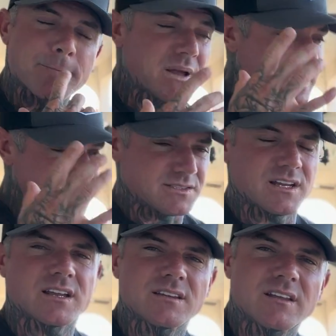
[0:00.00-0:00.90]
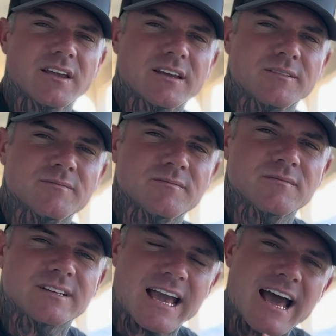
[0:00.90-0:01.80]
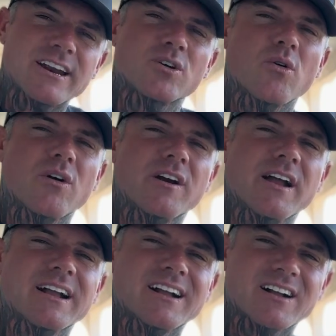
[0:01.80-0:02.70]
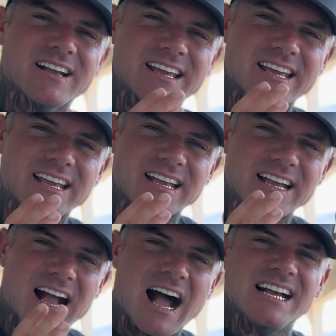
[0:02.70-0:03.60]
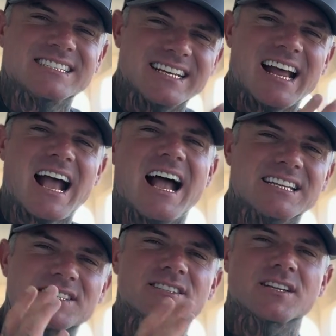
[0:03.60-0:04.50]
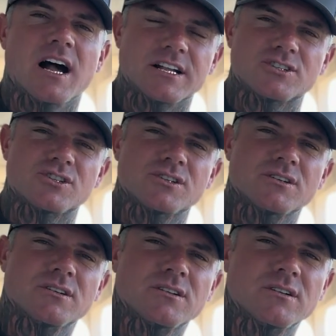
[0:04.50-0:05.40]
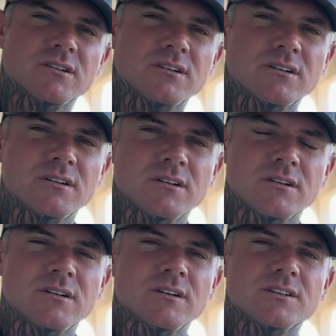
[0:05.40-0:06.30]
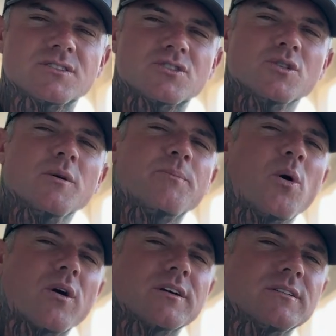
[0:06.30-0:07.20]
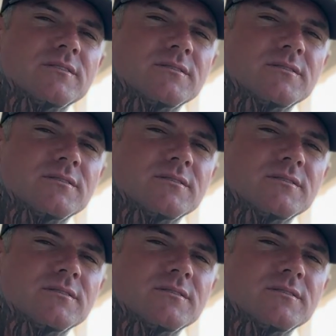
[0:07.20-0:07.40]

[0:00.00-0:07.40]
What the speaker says: It's stinking thinking. Categorize it as such. It's too important